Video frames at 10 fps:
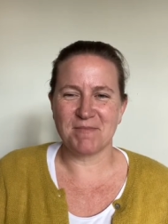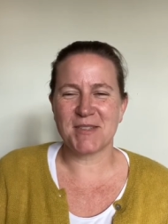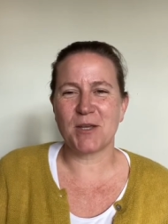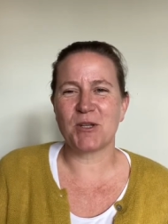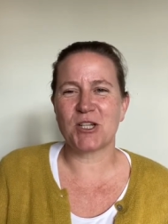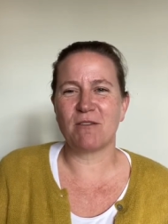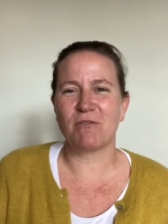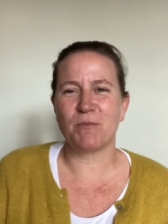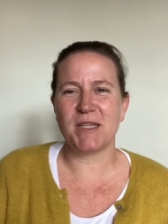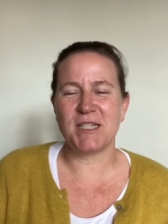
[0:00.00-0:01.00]
So much love
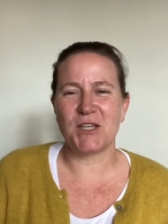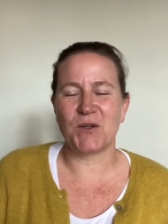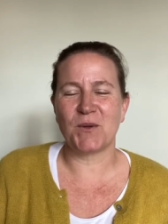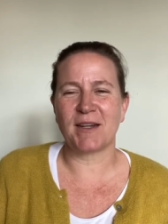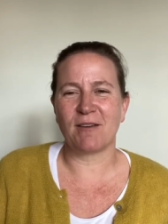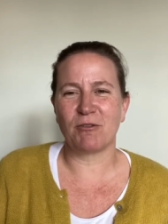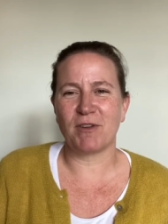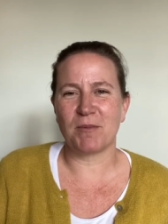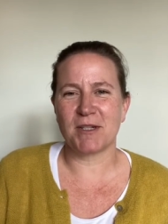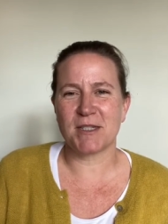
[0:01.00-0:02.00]
from me to you, and have a
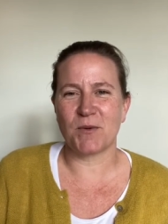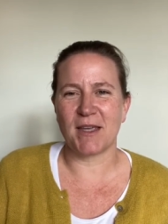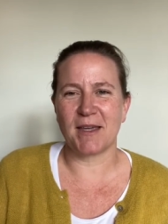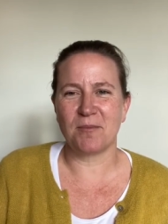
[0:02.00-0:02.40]
fabulous week.